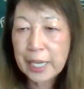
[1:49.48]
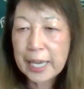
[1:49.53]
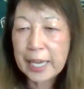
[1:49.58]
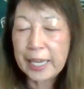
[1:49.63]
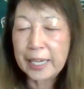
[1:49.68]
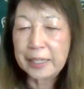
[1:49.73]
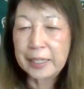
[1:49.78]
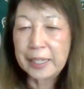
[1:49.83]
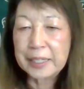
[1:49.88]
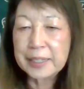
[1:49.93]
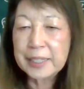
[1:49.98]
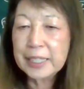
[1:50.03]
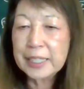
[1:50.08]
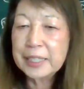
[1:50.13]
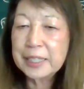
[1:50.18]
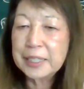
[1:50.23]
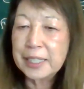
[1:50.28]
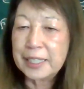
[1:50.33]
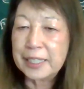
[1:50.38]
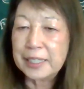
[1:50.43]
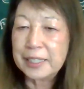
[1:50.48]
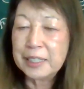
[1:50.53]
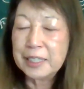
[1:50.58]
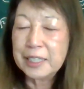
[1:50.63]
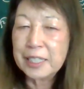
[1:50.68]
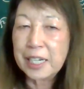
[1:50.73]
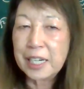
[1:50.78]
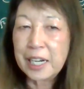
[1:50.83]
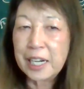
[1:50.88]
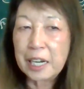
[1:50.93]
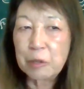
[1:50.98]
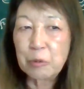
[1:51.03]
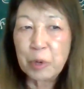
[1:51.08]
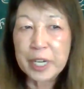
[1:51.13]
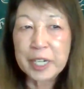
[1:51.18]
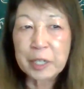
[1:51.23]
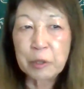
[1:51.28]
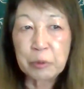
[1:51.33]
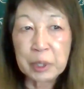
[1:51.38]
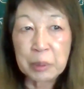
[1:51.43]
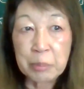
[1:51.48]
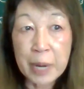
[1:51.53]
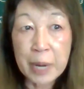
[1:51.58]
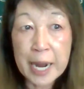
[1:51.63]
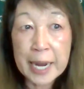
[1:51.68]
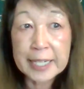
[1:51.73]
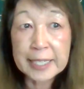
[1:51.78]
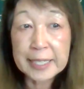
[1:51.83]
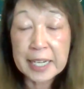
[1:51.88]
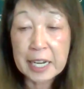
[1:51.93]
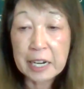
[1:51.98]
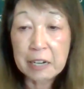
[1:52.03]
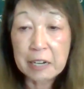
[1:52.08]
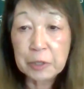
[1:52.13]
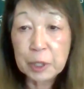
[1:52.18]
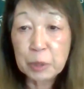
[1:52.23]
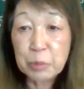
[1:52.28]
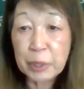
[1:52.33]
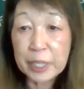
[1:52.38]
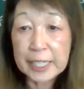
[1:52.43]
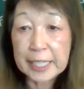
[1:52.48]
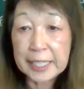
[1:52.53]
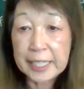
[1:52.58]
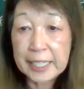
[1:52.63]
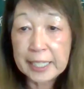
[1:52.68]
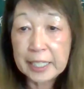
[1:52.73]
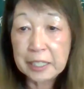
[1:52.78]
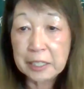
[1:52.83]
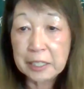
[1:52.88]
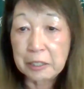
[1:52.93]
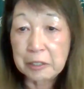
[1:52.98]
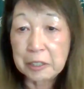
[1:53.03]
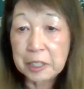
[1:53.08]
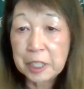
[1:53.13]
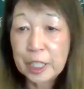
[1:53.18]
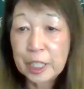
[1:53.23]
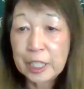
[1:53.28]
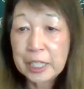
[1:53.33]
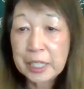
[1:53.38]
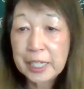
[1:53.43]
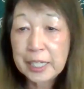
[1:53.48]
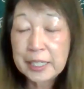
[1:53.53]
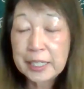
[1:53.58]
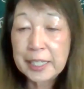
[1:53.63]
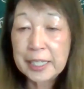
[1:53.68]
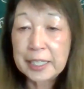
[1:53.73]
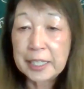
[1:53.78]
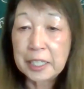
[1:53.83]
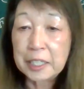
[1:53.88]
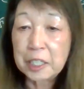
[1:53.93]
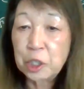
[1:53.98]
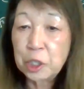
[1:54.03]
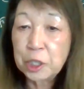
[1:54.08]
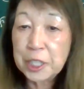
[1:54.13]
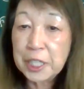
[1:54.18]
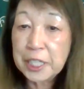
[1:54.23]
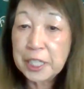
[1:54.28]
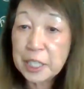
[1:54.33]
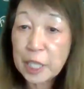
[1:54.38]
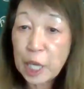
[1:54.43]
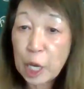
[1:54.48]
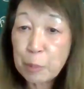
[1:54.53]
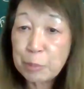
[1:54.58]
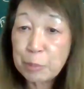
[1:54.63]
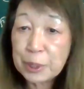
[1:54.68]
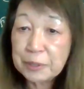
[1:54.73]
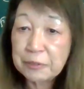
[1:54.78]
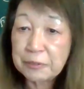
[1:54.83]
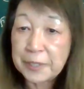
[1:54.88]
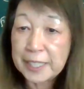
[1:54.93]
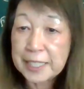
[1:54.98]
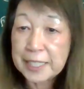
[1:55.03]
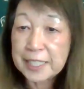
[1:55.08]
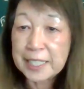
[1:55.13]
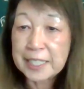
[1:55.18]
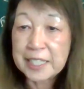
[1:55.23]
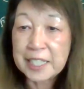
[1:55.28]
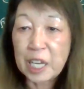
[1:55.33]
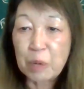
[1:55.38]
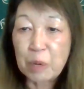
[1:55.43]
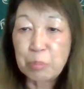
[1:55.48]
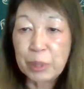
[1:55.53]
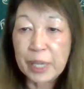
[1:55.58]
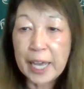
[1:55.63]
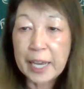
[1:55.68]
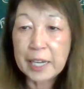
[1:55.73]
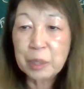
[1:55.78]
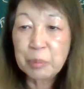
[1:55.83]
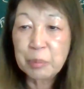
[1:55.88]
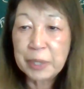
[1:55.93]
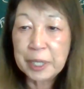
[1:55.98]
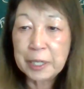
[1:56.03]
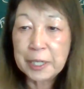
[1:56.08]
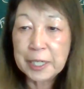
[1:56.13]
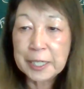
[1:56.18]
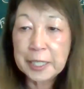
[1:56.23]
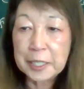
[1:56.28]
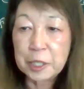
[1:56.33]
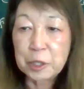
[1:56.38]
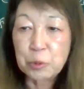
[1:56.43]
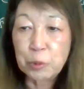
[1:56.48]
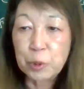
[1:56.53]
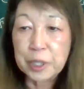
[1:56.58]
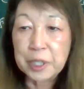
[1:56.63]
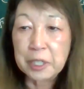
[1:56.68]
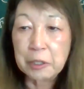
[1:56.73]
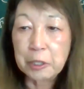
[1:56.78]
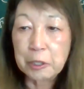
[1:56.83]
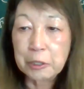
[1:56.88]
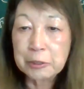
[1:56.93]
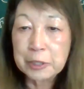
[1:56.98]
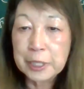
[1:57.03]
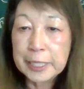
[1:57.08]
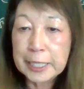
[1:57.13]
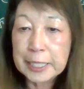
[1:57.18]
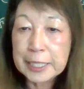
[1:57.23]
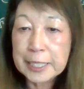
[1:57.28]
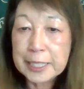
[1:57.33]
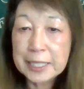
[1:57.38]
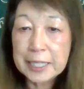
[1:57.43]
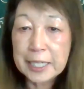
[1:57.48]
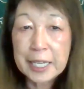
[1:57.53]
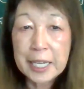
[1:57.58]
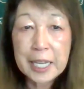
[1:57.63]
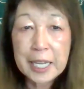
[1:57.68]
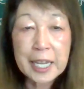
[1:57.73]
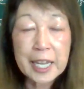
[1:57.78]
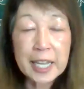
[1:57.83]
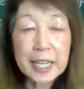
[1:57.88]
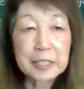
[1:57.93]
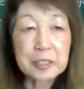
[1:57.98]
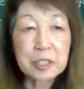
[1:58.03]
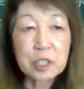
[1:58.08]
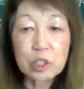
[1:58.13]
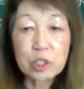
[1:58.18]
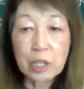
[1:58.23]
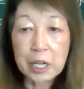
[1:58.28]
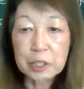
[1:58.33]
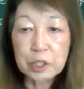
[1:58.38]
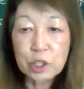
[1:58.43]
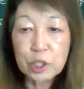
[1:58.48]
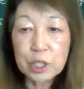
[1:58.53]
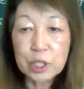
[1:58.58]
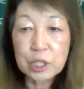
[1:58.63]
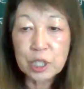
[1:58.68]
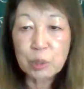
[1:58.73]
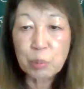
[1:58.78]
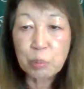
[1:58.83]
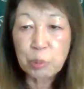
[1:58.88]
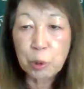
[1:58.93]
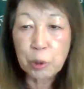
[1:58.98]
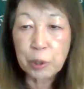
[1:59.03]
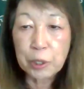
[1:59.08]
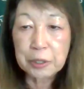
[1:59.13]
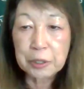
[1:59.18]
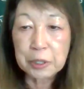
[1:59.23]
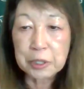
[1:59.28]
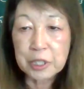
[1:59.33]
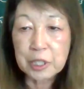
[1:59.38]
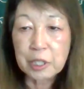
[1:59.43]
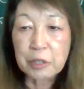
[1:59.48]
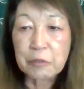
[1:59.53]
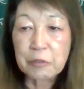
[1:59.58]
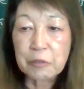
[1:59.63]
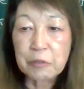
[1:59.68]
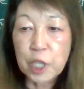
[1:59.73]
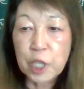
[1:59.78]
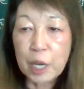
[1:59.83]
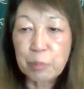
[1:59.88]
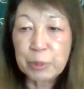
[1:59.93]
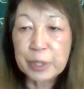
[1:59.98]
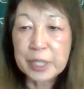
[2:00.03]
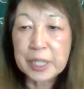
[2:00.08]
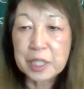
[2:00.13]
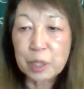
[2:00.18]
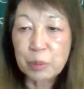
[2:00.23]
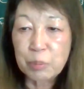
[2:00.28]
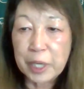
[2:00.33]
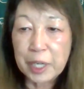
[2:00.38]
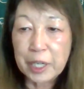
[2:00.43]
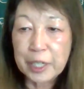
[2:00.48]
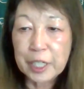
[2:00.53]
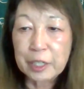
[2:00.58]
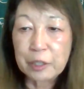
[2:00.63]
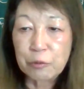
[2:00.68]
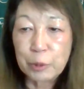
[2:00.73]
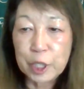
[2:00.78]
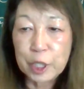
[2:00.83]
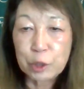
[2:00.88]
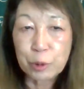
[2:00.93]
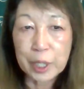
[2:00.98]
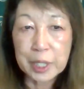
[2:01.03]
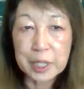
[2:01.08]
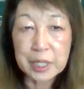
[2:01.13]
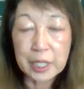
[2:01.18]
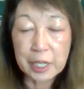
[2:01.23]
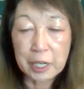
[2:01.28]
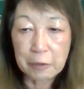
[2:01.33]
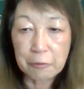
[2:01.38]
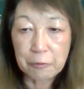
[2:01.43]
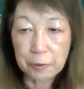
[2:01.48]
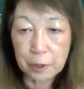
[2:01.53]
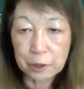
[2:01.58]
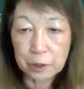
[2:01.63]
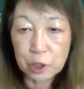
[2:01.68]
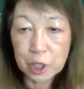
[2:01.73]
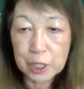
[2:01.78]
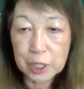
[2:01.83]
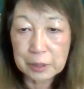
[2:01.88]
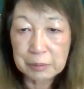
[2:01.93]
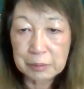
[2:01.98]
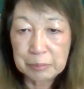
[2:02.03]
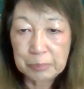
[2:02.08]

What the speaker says: And I think that I want to remind everybody here that a good example of this is that Black Americans were the earliest and staunchest supporters of Japanese American redress efforts.